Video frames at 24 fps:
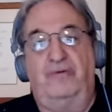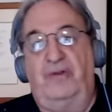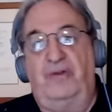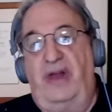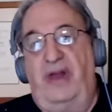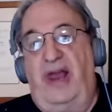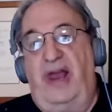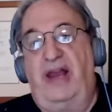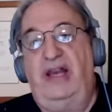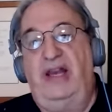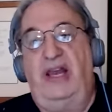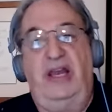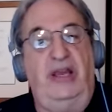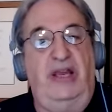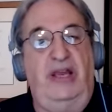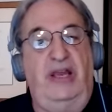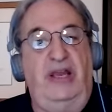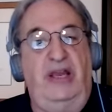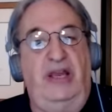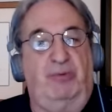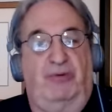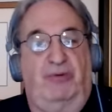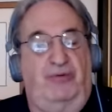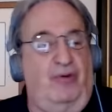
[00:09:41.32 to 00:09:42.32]
80
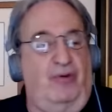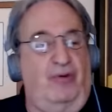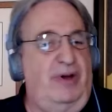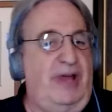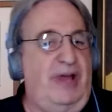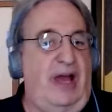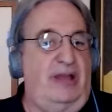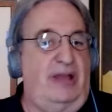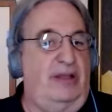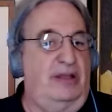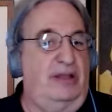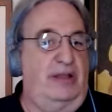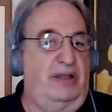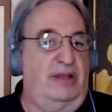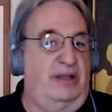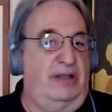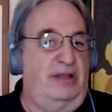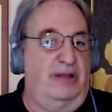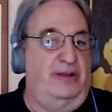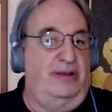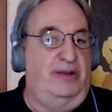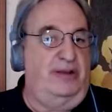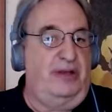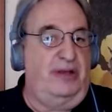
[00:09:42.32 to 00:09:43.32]
years before that,
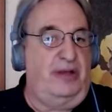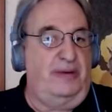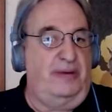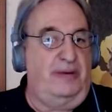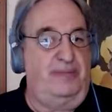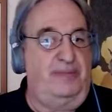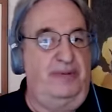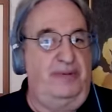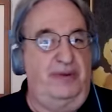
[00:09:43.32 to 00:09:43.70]
the